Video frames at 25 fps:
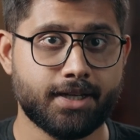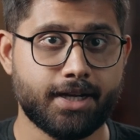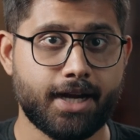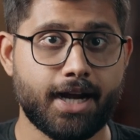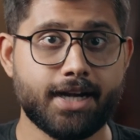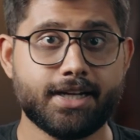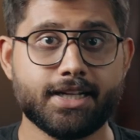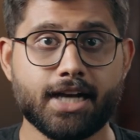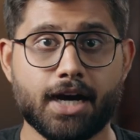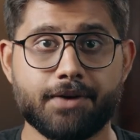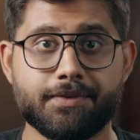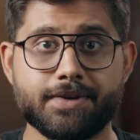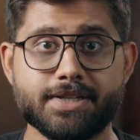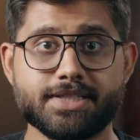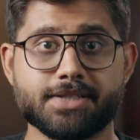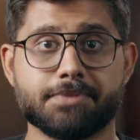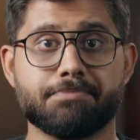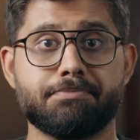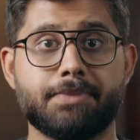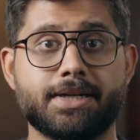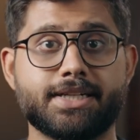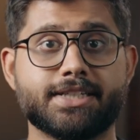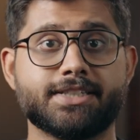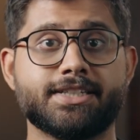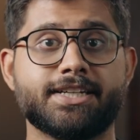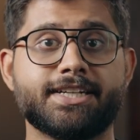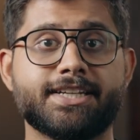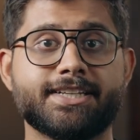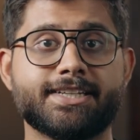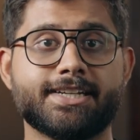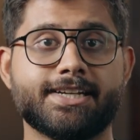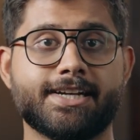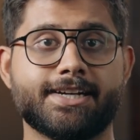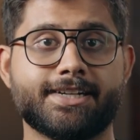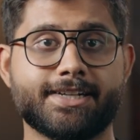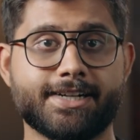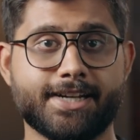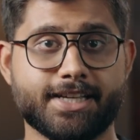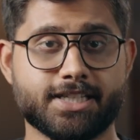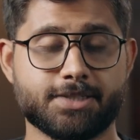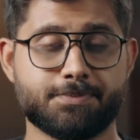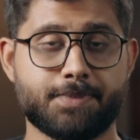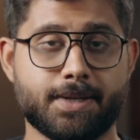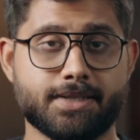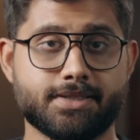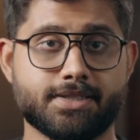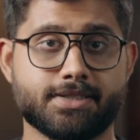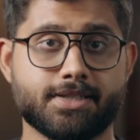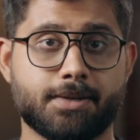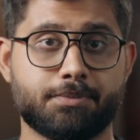It covers maternity-related
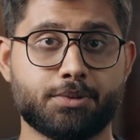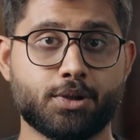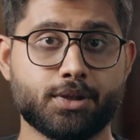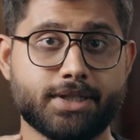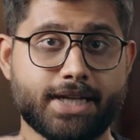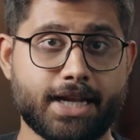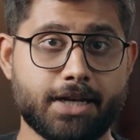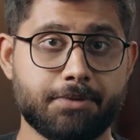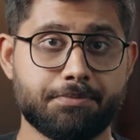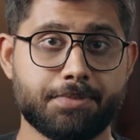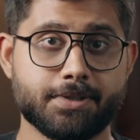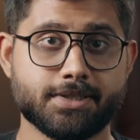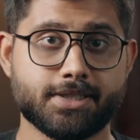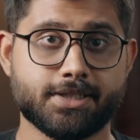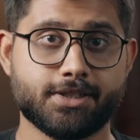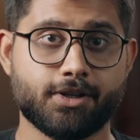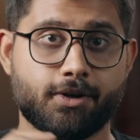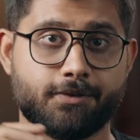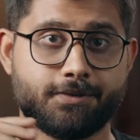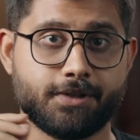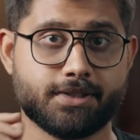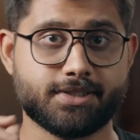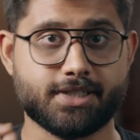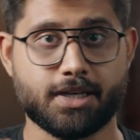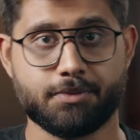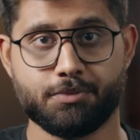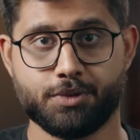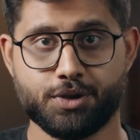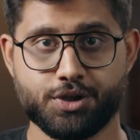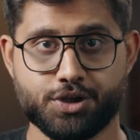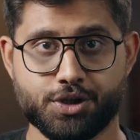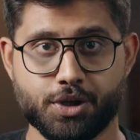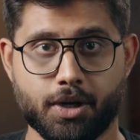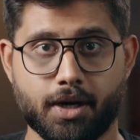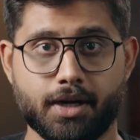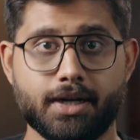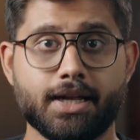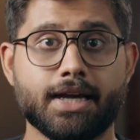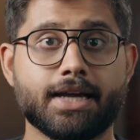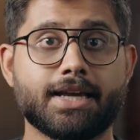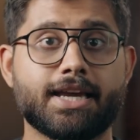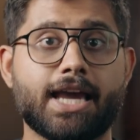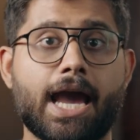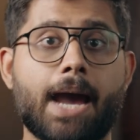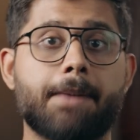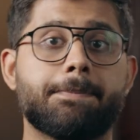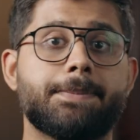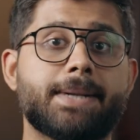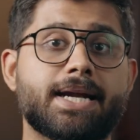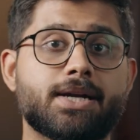expenses up to 10% of your sum insured,
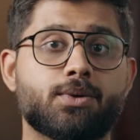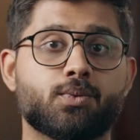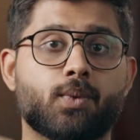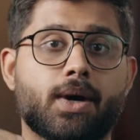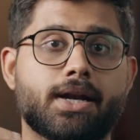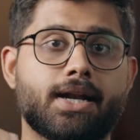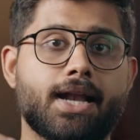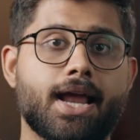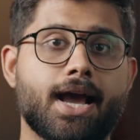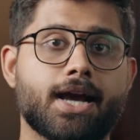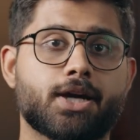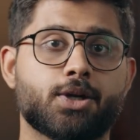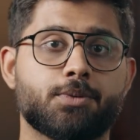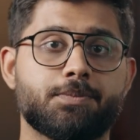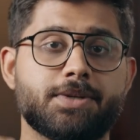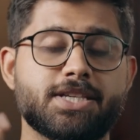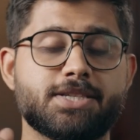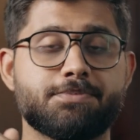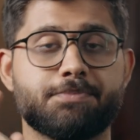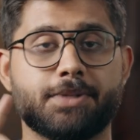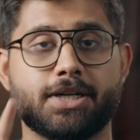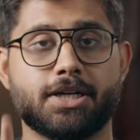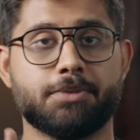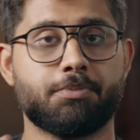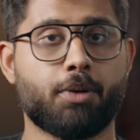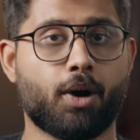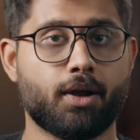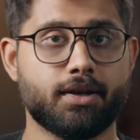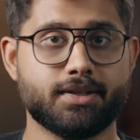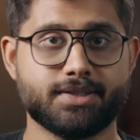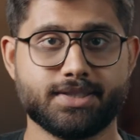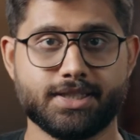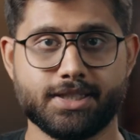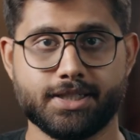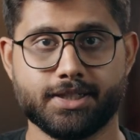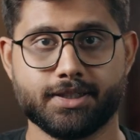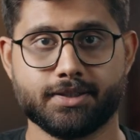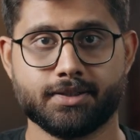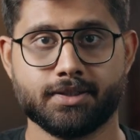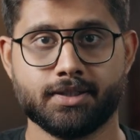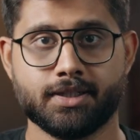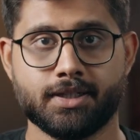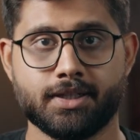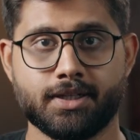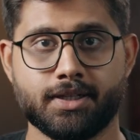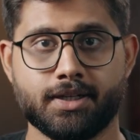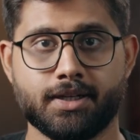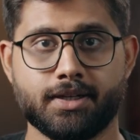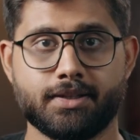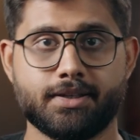capped at 1 lakh rupees per policy year.
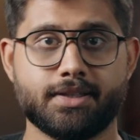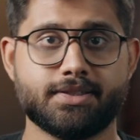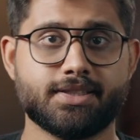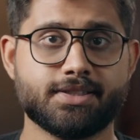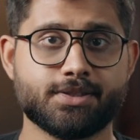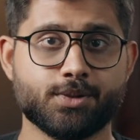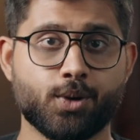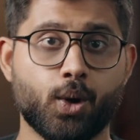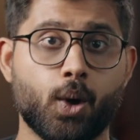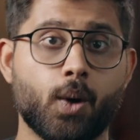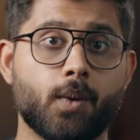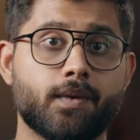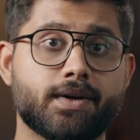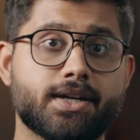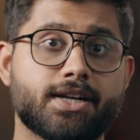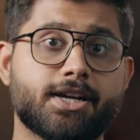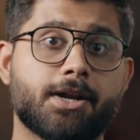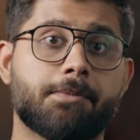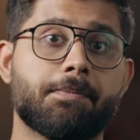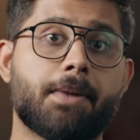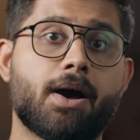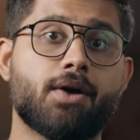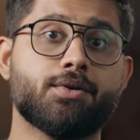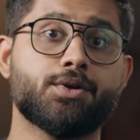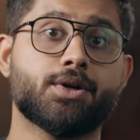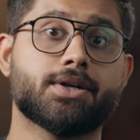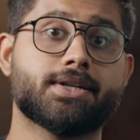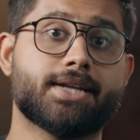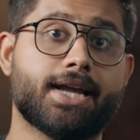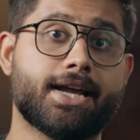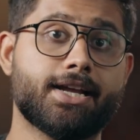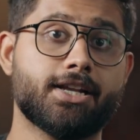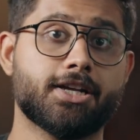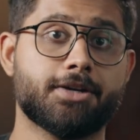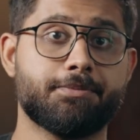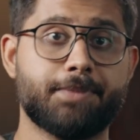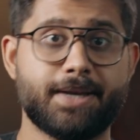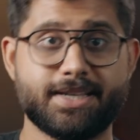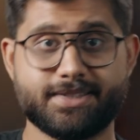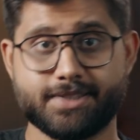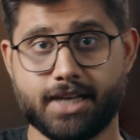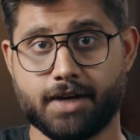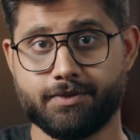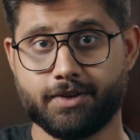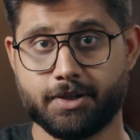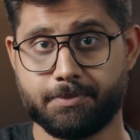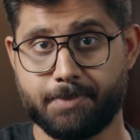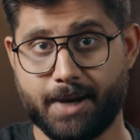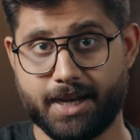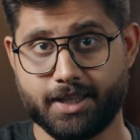This is over and above your regular base
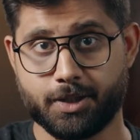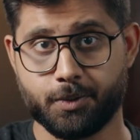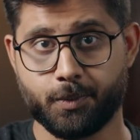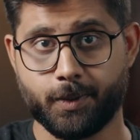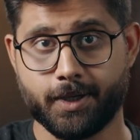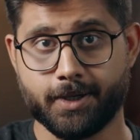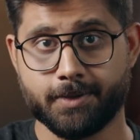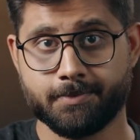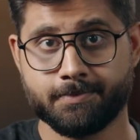cover, by the way.